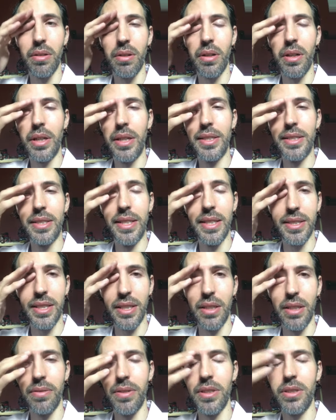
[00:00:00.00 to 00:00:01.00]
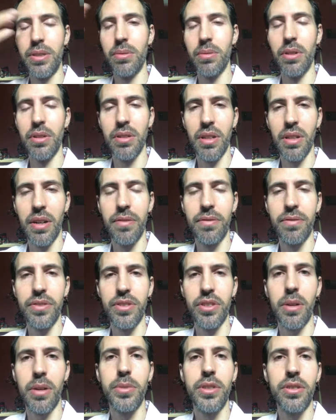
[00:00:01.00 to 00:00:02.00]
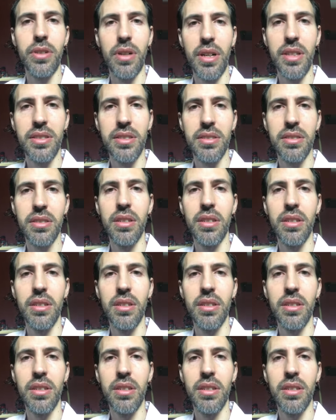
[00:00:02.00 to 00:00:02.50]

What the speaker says: is this individual of Shaman Dreads,